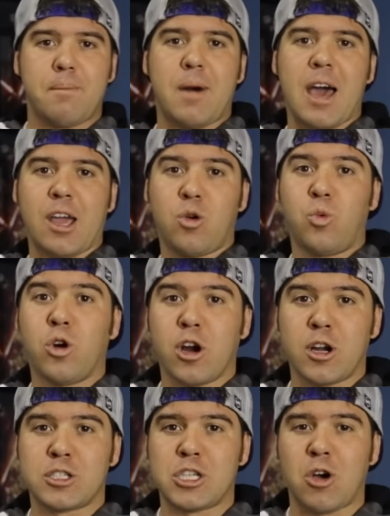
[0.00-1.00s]
the mic
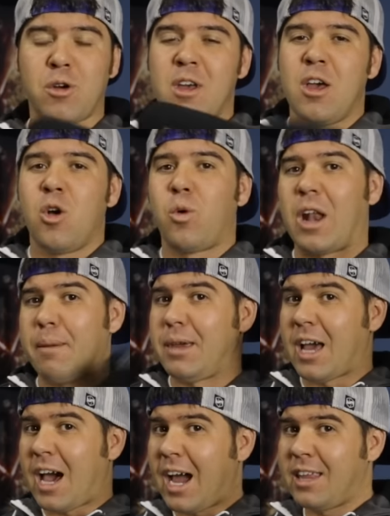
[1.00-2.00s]
works. So when I'm
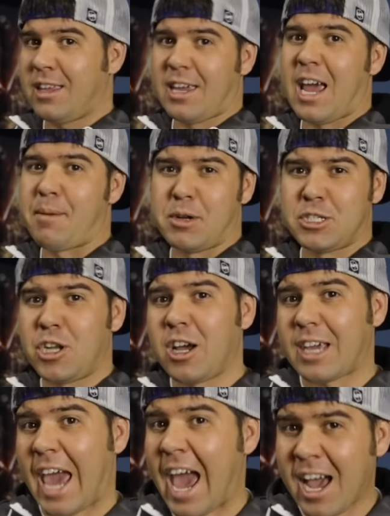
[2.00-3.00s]
behind the camera, it's
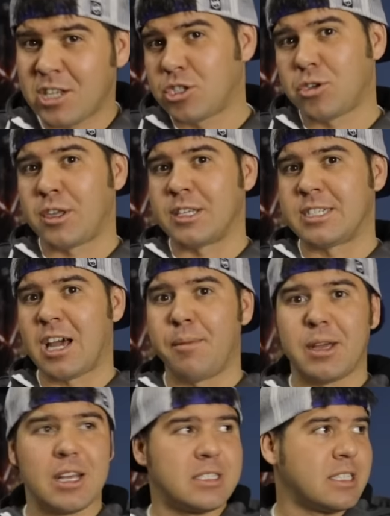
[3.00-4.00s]
not canceling the
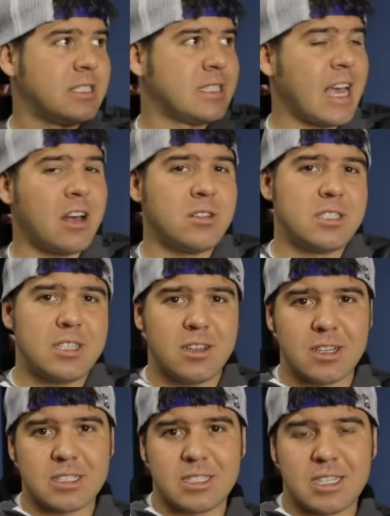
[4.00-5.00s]
sound because the sound
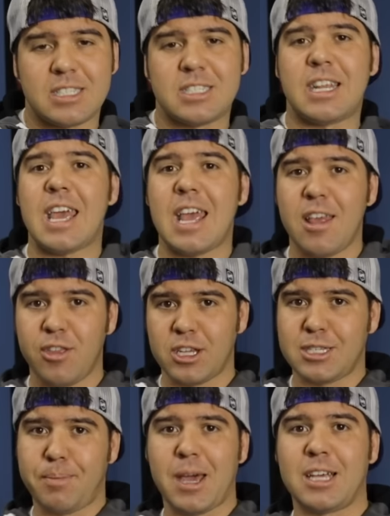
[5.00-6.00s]
still exists in
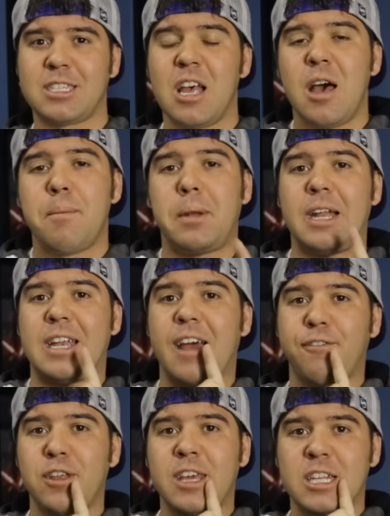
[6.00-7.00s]
this space, but it
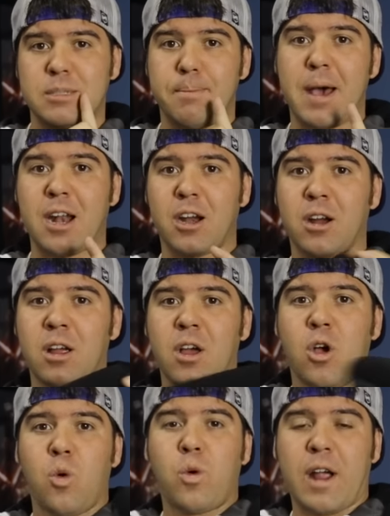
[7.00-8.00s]
definitely gets better
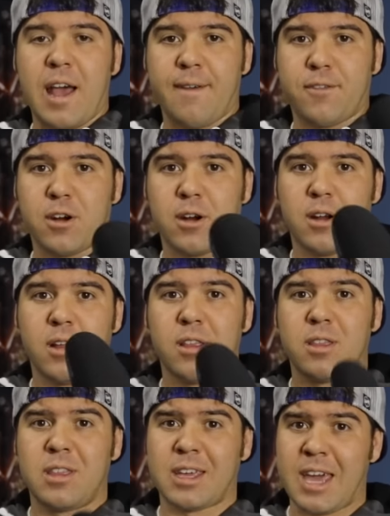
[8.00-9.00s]
wherever
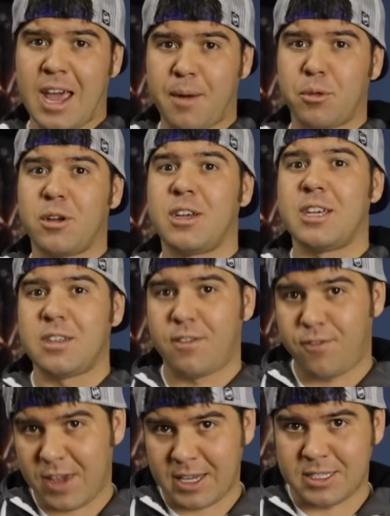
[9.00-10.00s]
the camera is
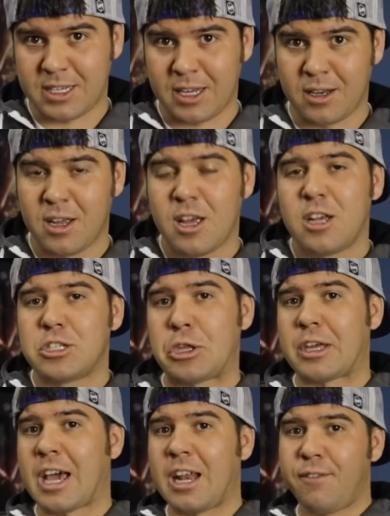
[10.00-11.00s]
facing. So
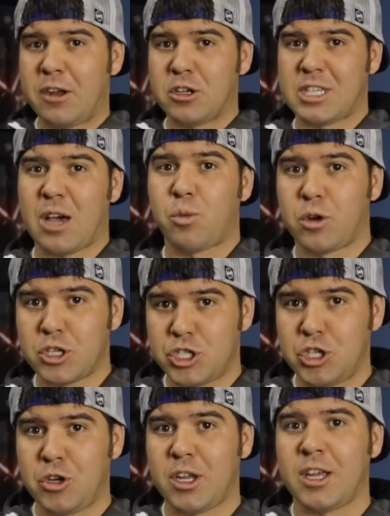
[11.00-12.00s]
the kind of videos that we're
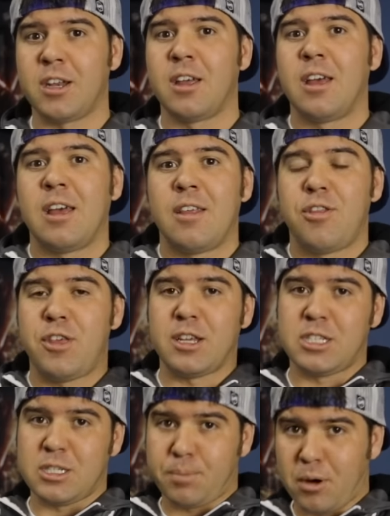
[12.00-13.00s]
shooting,
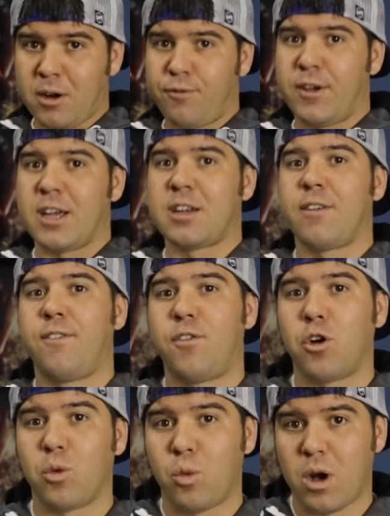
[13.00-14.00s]
this is perfect
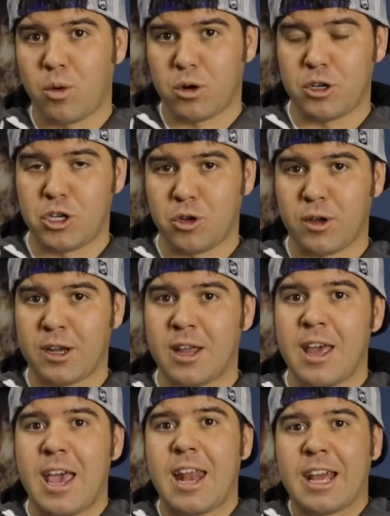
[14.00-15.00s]
for what we're
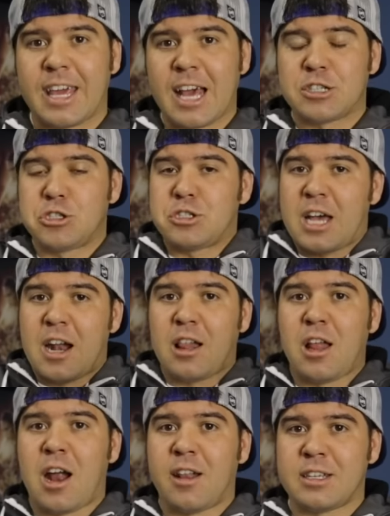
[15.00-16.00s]
doing and it cancels out a
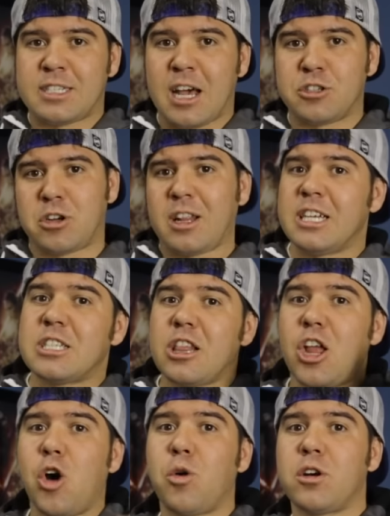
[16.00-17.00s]
lot of the sounds or at least
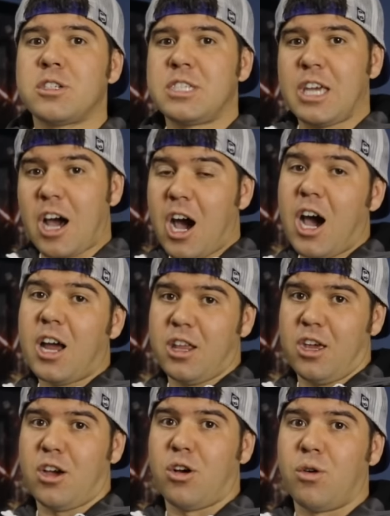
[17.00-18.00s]
lowers the
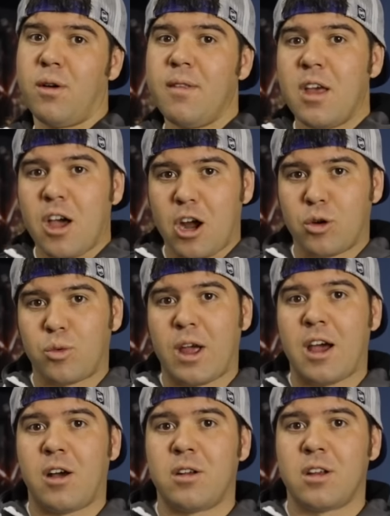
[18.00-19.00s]
audio
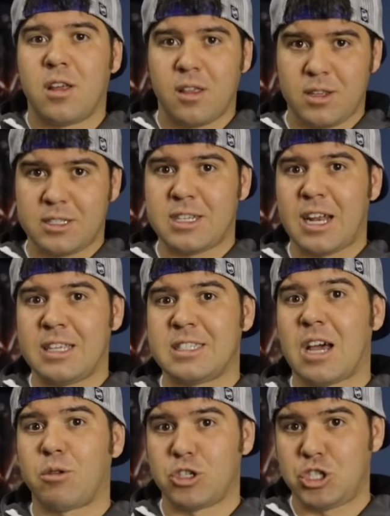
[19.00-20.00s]
around the settings
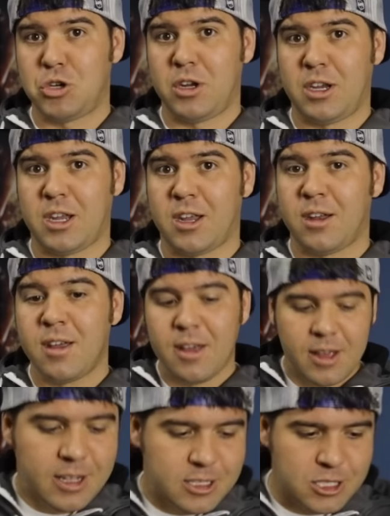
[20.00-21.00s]
that we're shooting in.
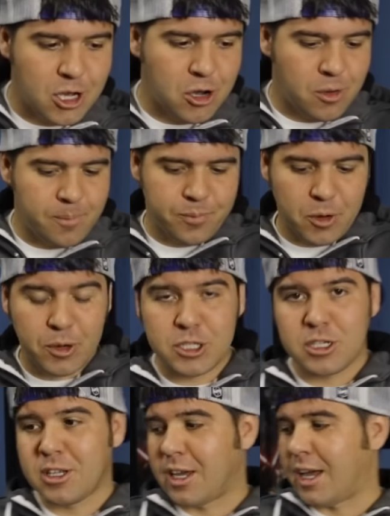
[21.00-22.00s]
So
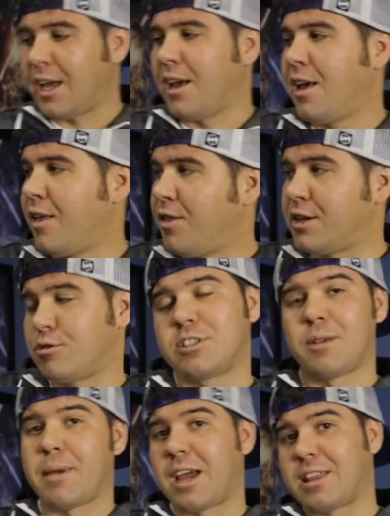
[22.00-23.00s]
originally, this
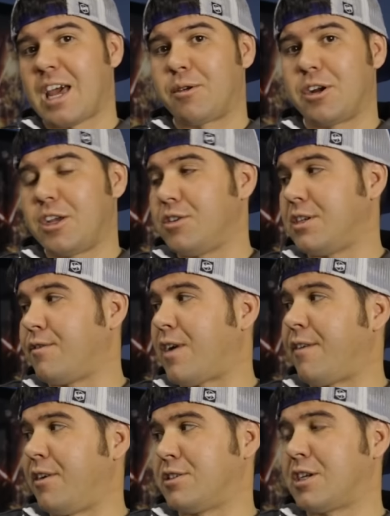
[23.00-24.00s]
was the mic that we are using
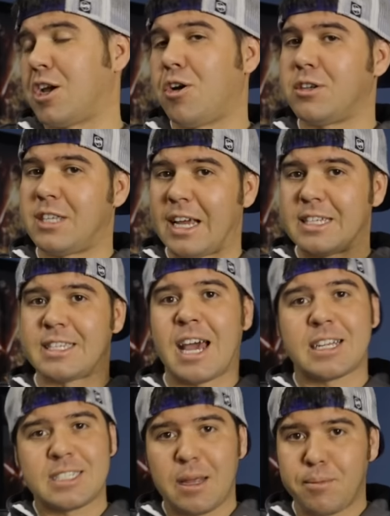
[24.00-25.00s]
five years ago. It's the
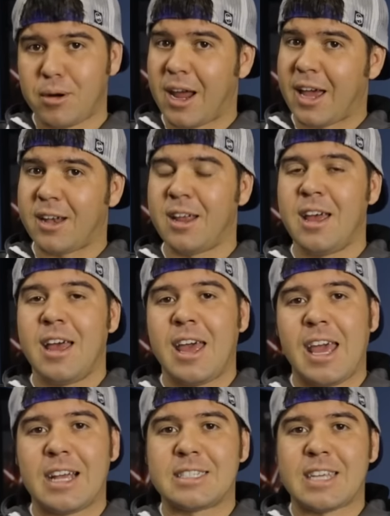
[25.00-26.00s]
exact same brand,
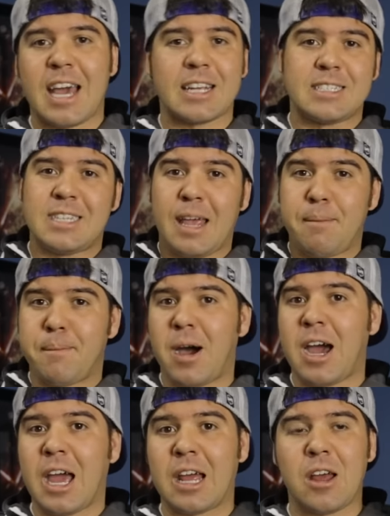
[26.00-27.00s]
exact same
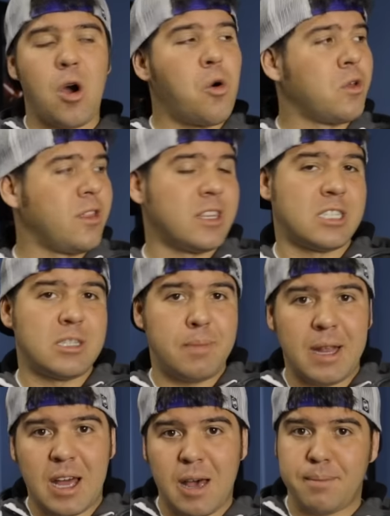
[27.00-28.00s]
mic, only this has
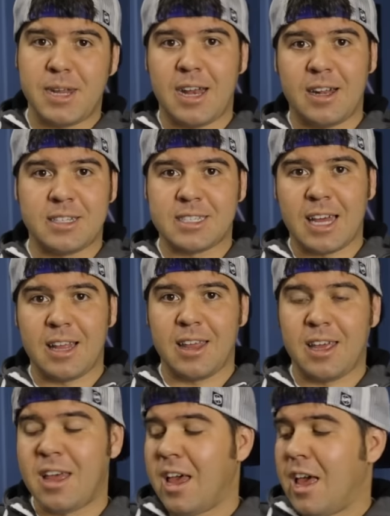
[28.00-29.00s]
been updated
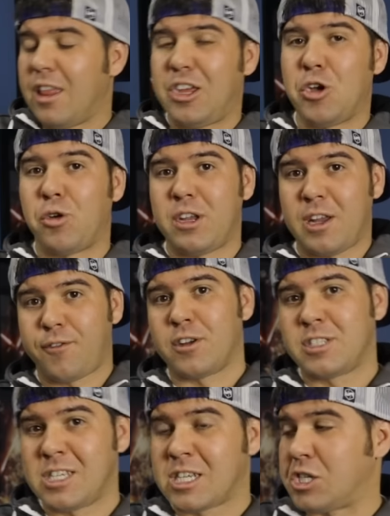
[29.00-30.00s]
slightly. The only
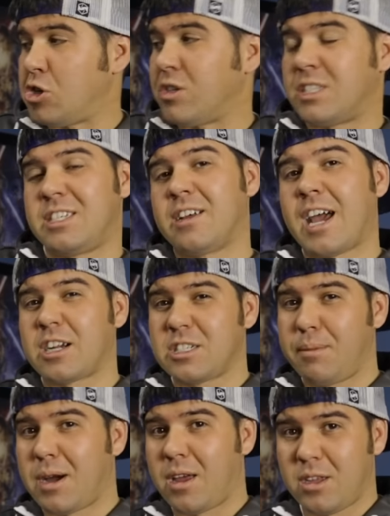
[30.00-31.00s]
difference is because you can still
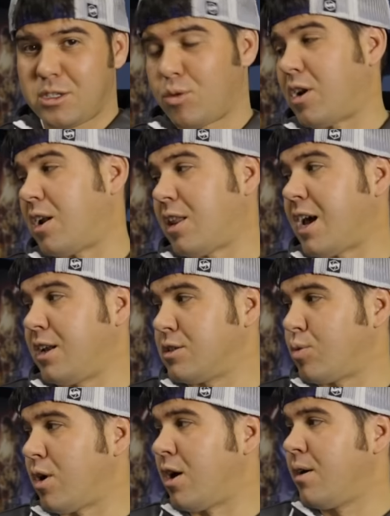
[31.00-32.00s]
actually buy this one online
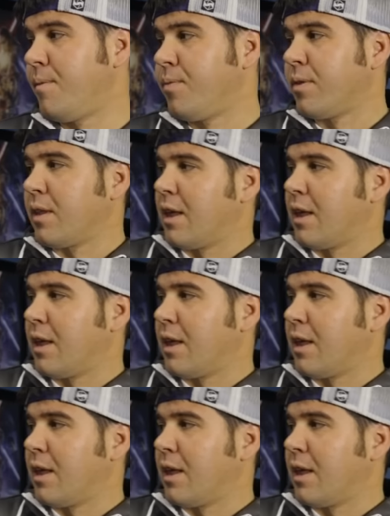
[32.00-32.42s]
as well.